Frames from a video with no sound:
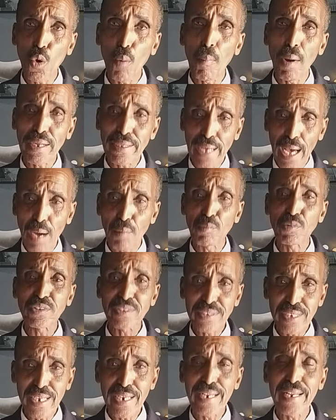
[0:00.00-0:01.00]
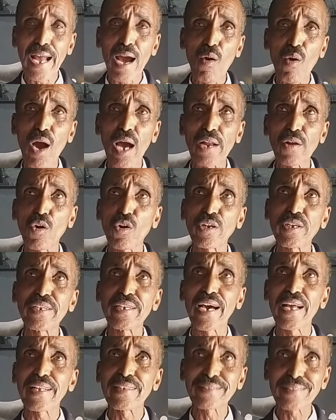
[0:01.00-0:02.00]
but I'm still now an
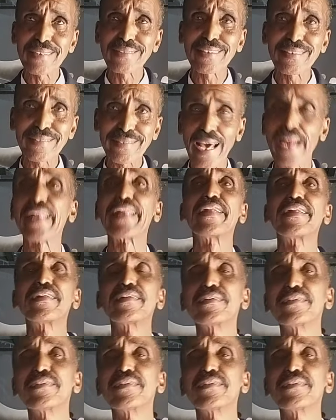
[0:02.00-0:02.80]
ordinary citizen.